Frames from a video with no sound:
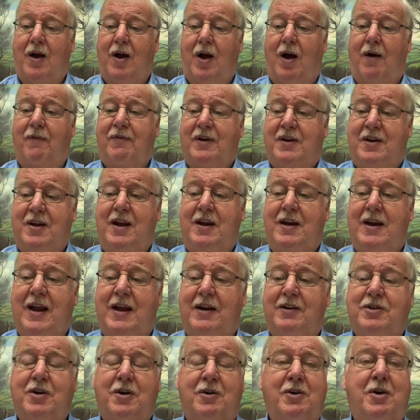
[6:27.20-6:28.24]
of a
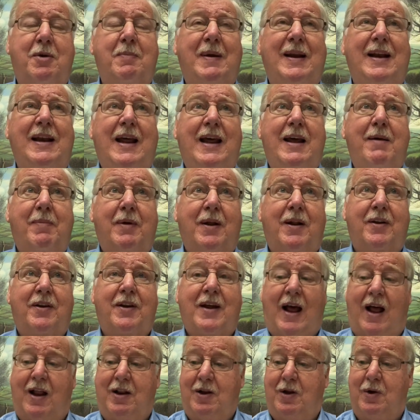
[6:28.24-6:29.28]
teenager to be labelled
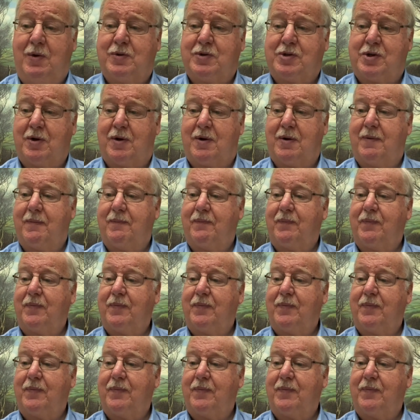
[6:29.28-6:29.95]
a loser.